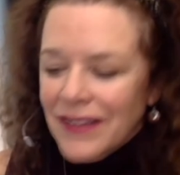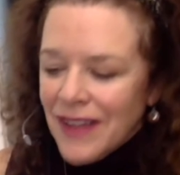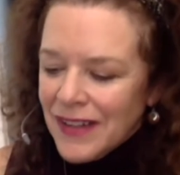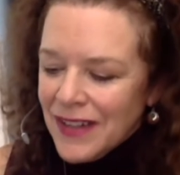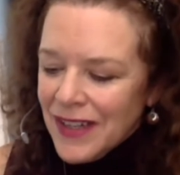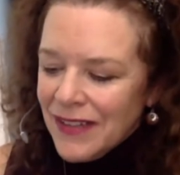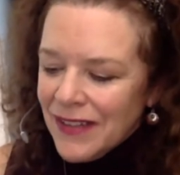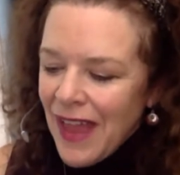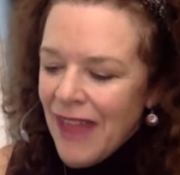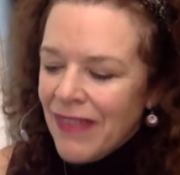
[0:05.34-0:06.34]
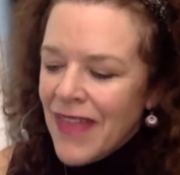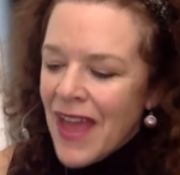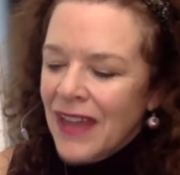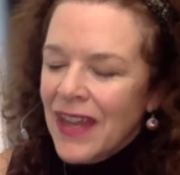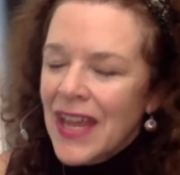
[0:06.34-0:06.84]
identities. And
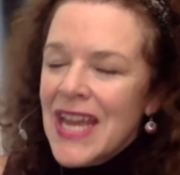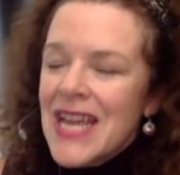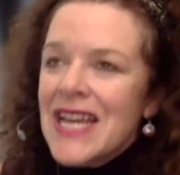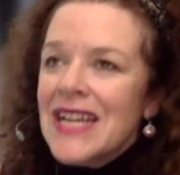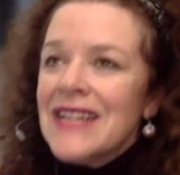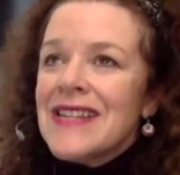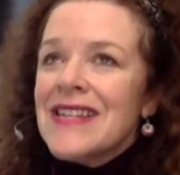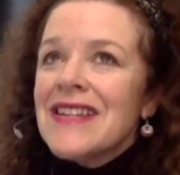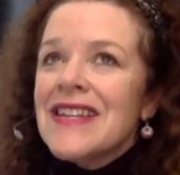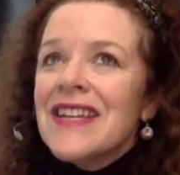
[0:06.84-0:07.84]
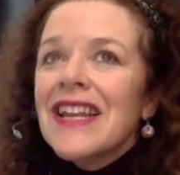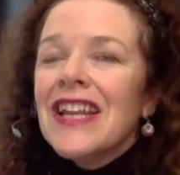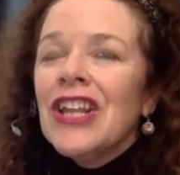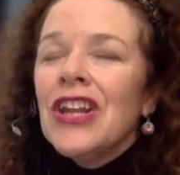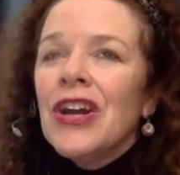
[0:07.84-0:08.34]
then,
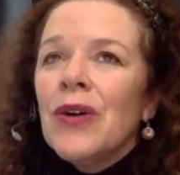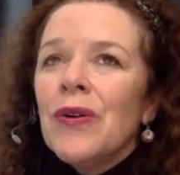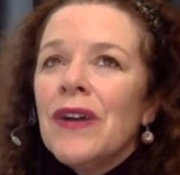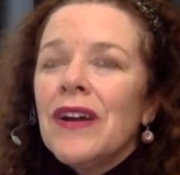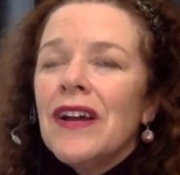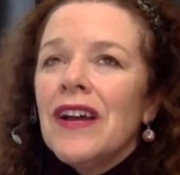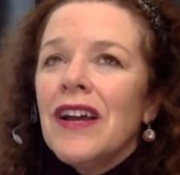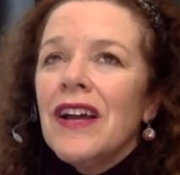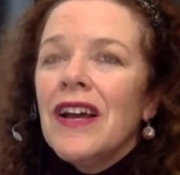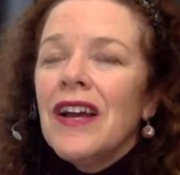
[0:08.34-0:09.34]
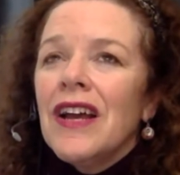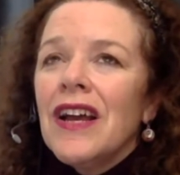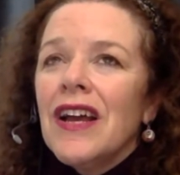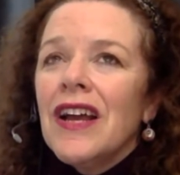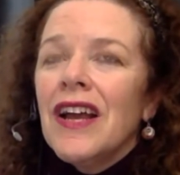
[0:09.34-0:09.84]
you know,
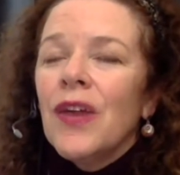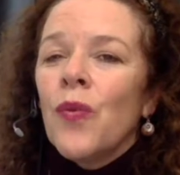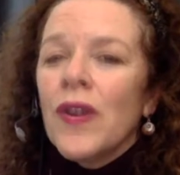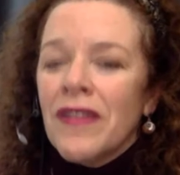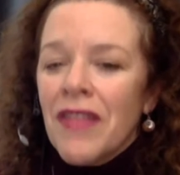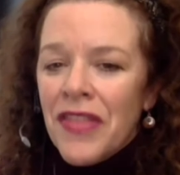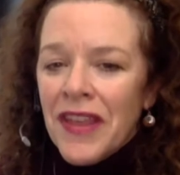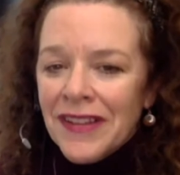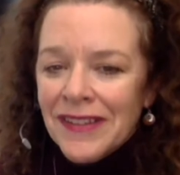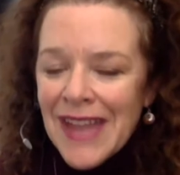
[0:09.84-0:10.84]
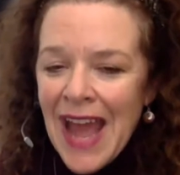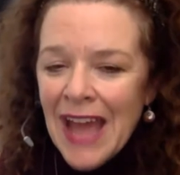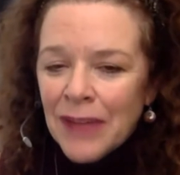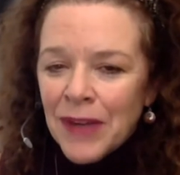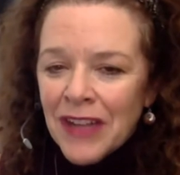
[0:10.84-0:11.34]
one of the things that
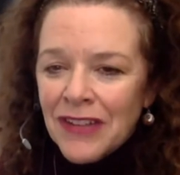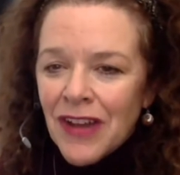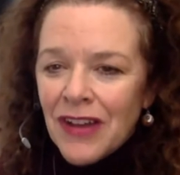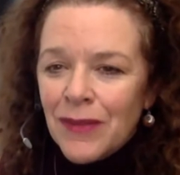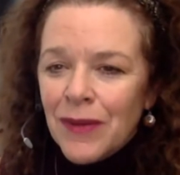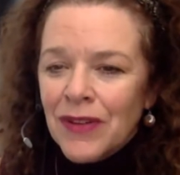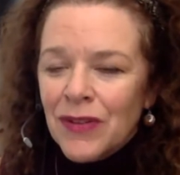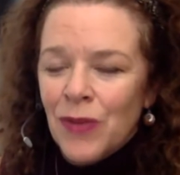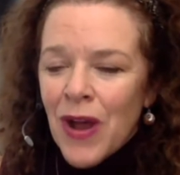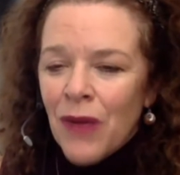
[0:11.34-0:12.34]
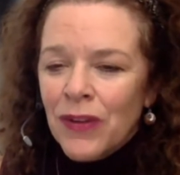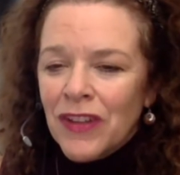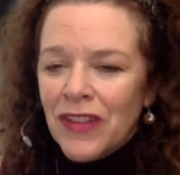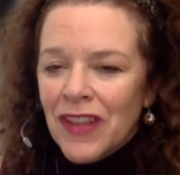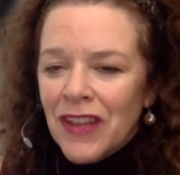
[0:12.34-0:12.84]
Adam and I talked about as well, which I
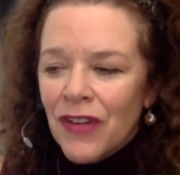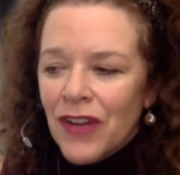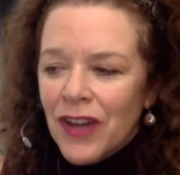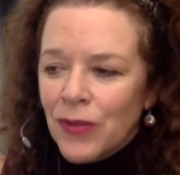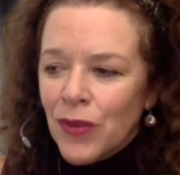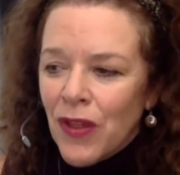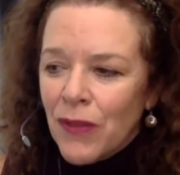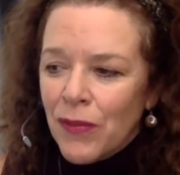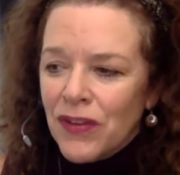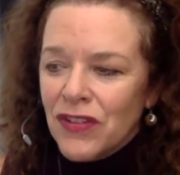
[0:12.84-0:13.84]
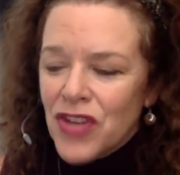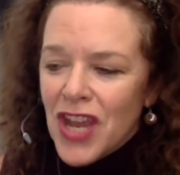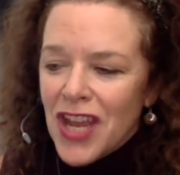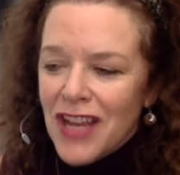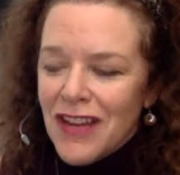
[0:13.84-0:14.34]
think you guys will all
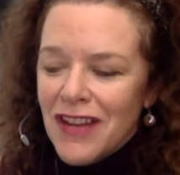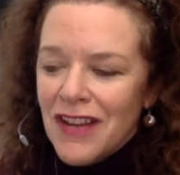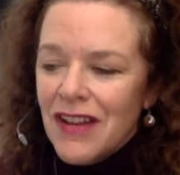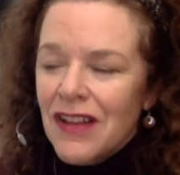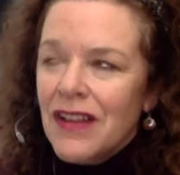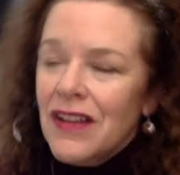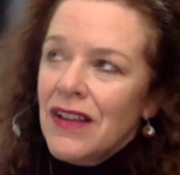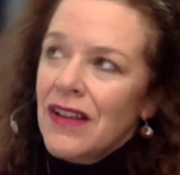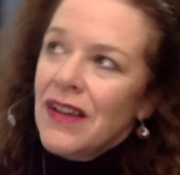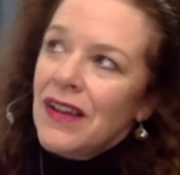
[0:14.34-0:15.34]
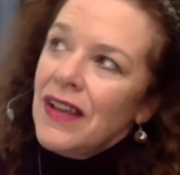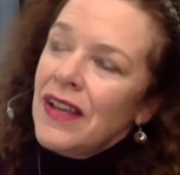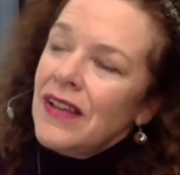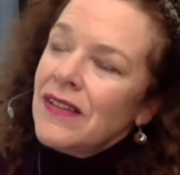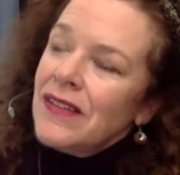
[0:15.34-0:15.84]
appreciate,
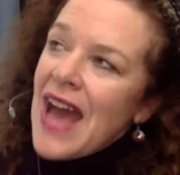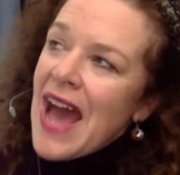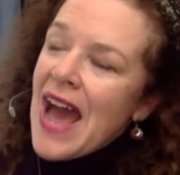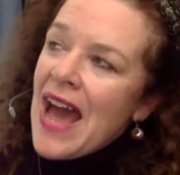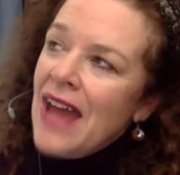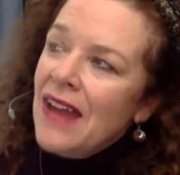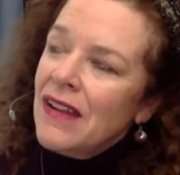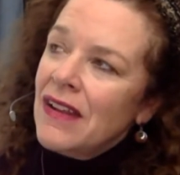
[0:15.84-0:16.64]
is that